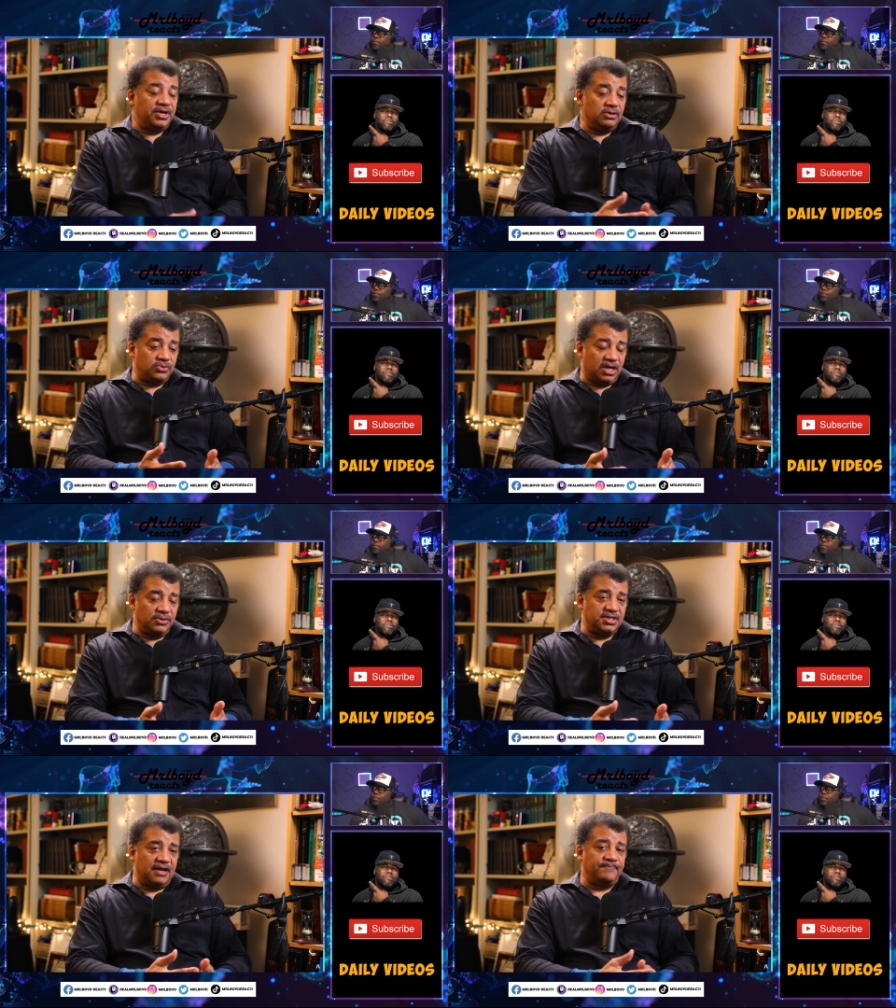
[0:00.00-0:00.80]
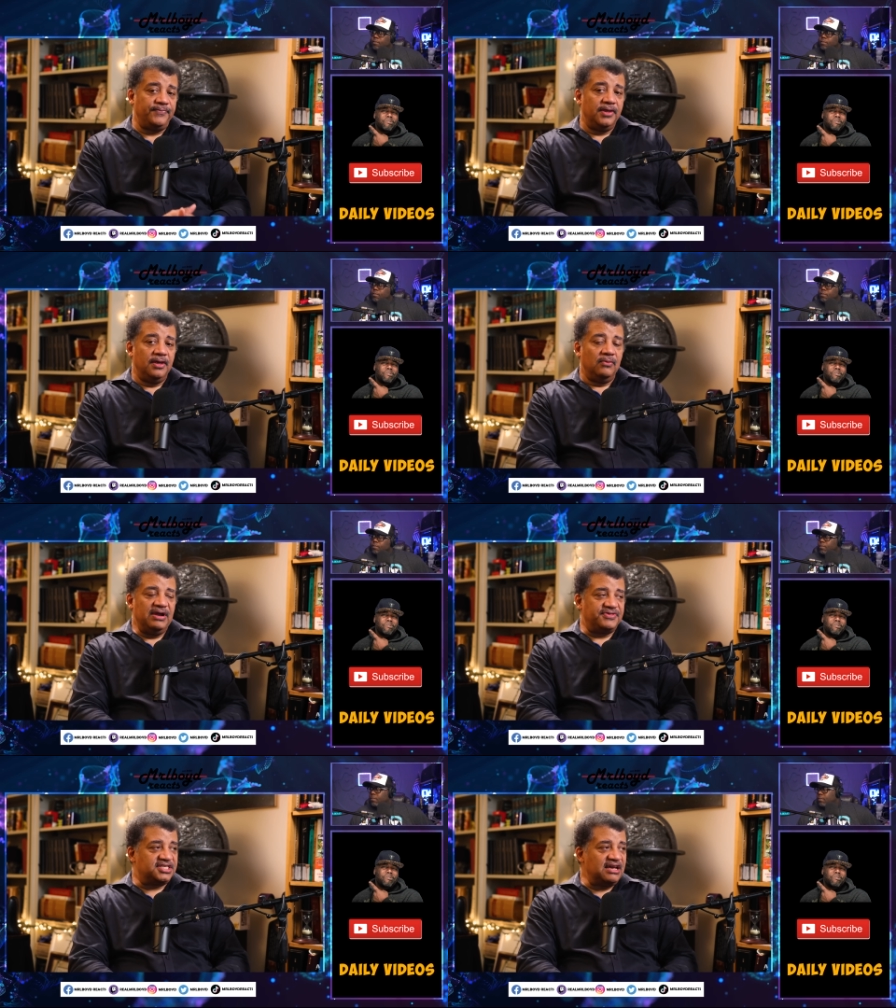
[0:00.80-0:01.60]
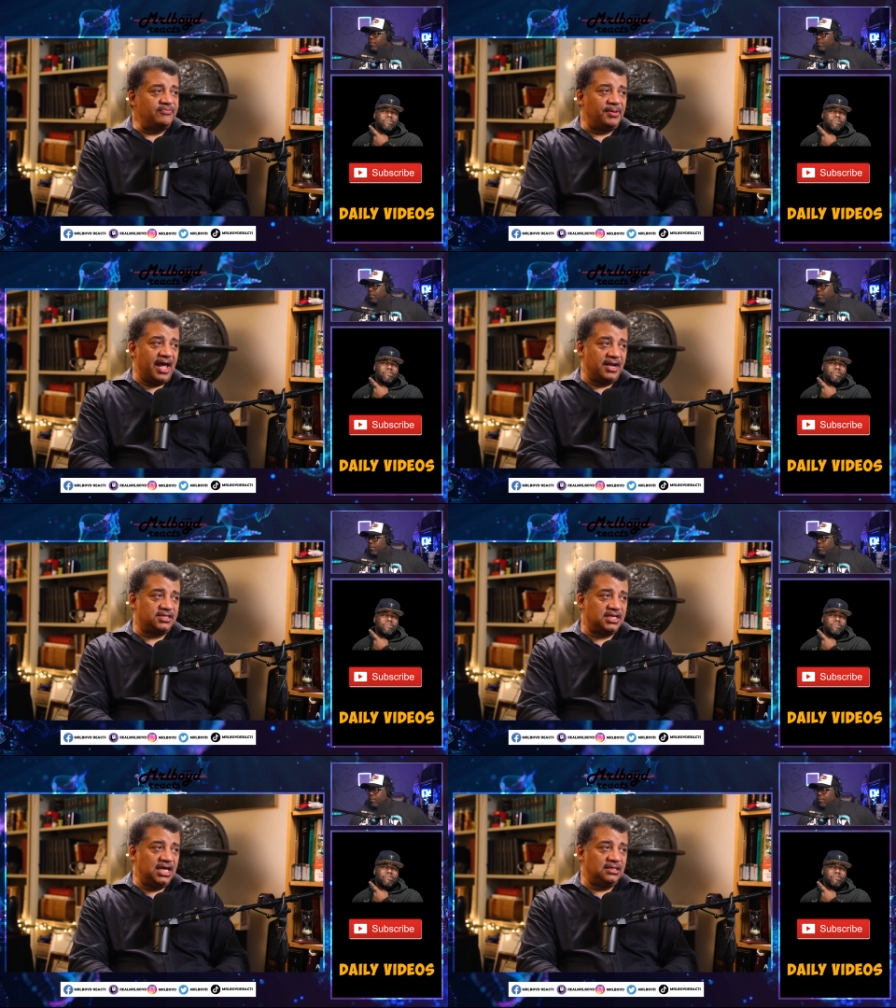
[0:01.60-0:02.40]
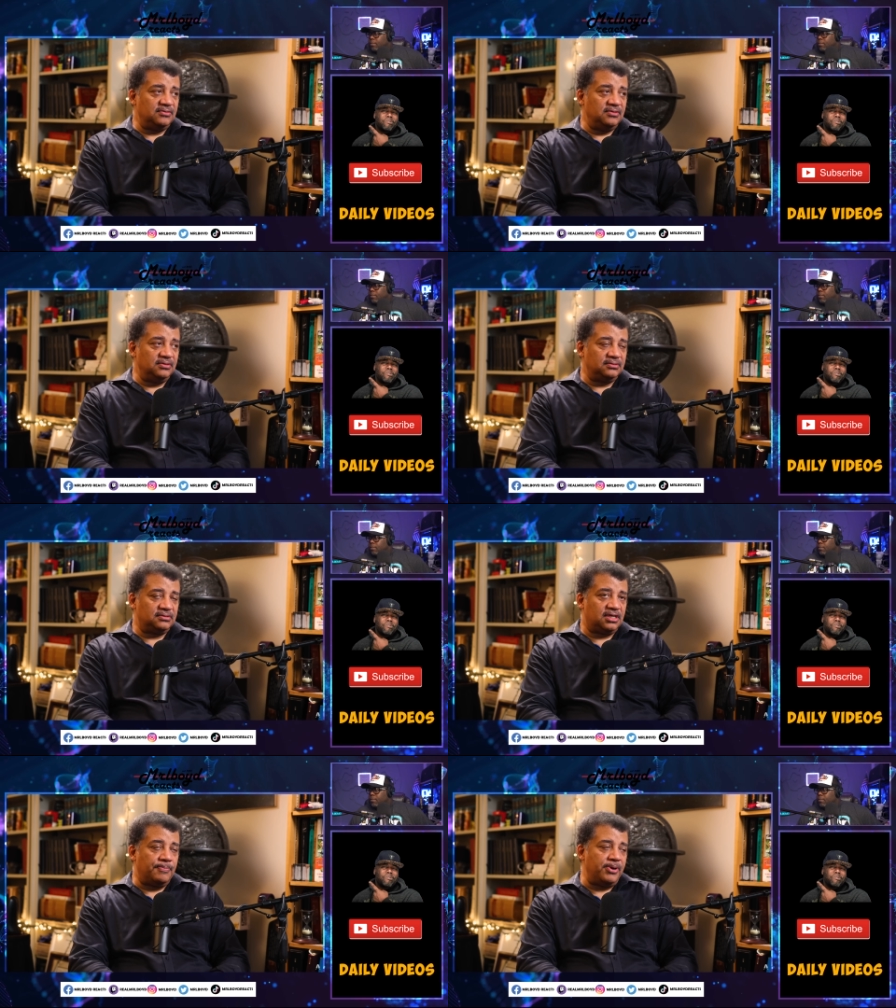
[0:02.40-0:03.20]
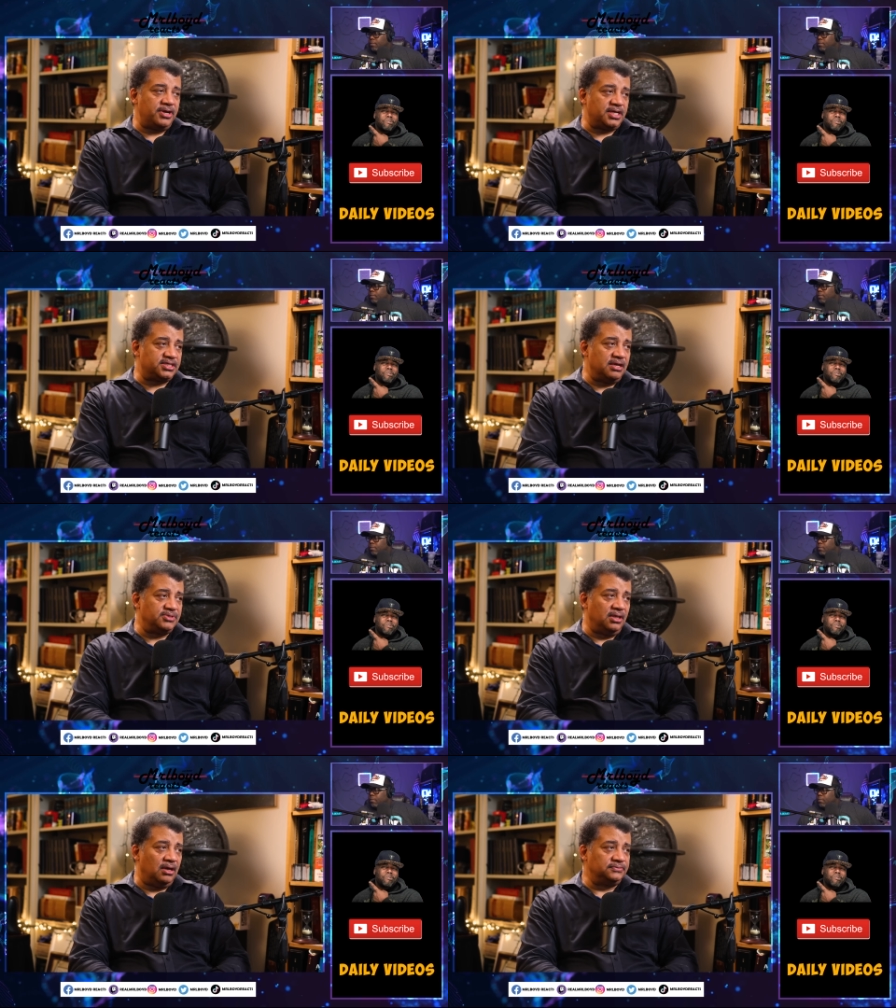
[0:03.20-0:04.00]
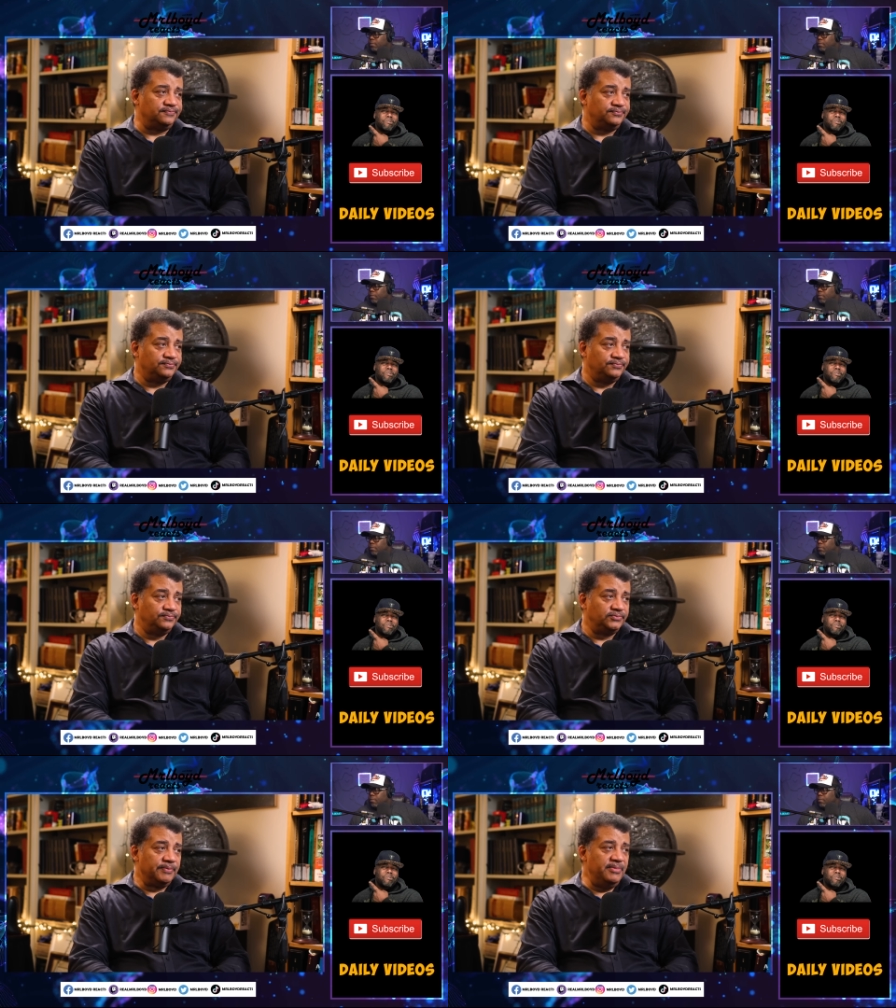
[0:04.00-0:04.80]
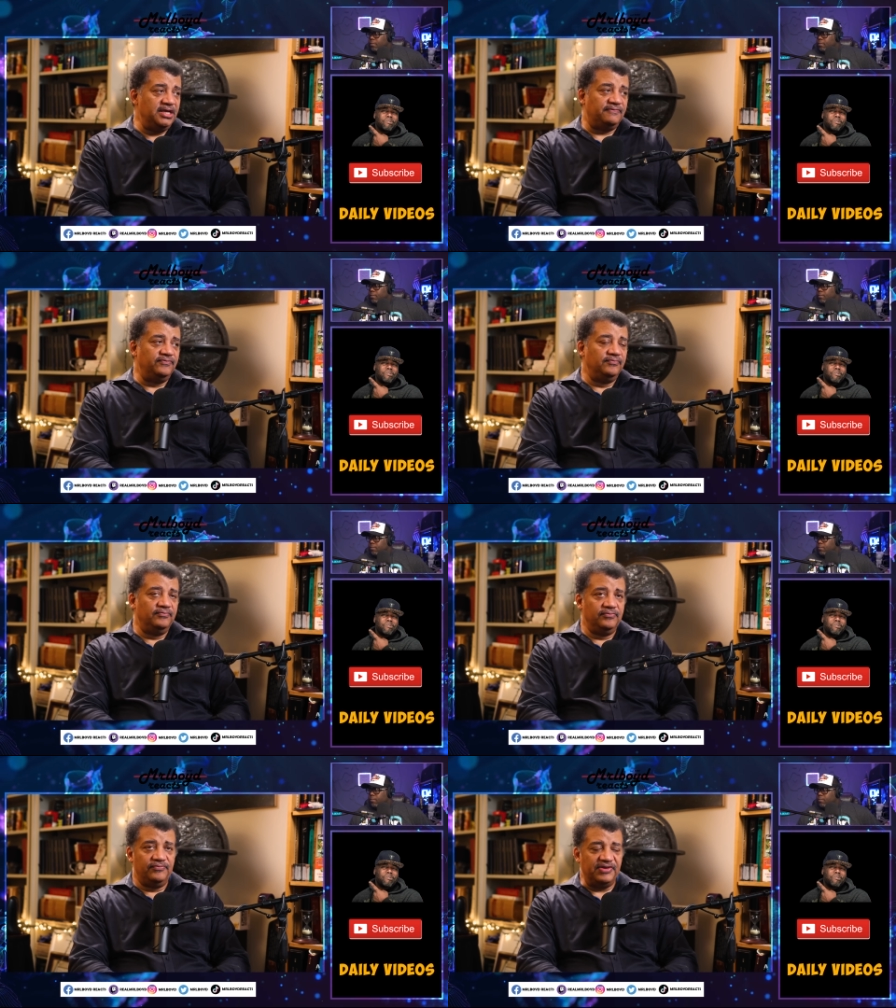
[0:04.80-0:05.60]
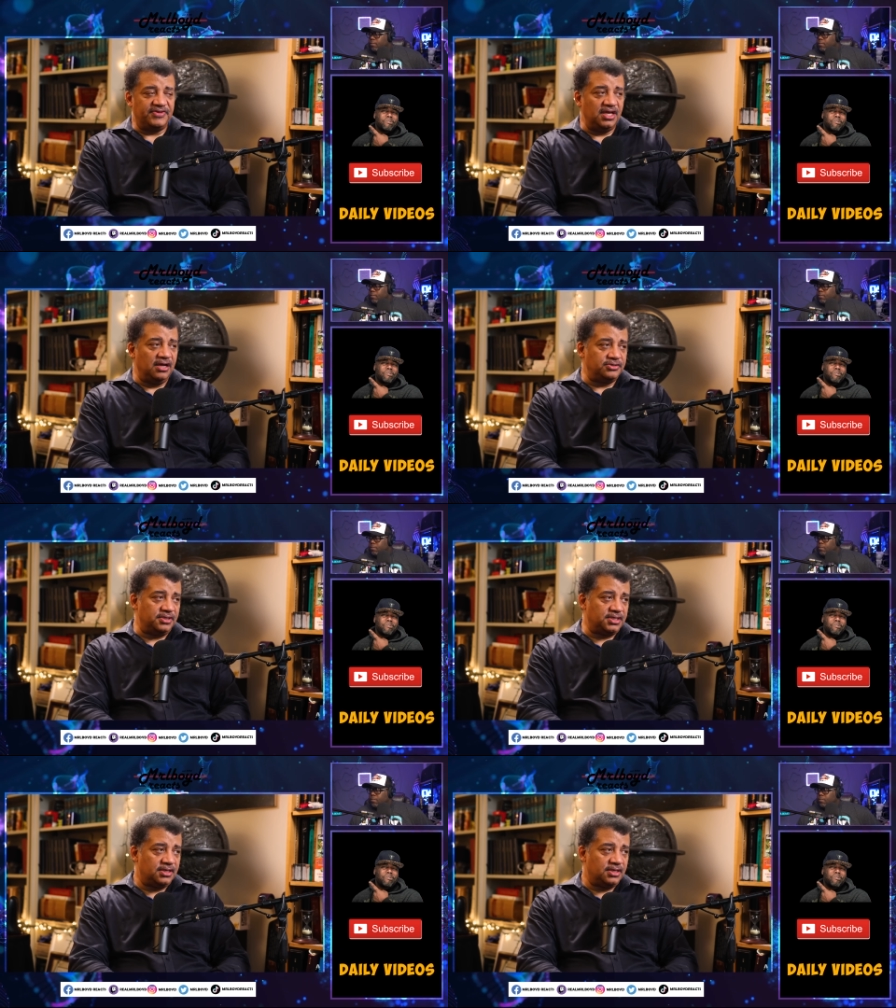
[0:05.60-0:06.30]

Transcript: so here's what goes on: we have the seven planets, and Copernicus comes along. Yes. Mid 1500s.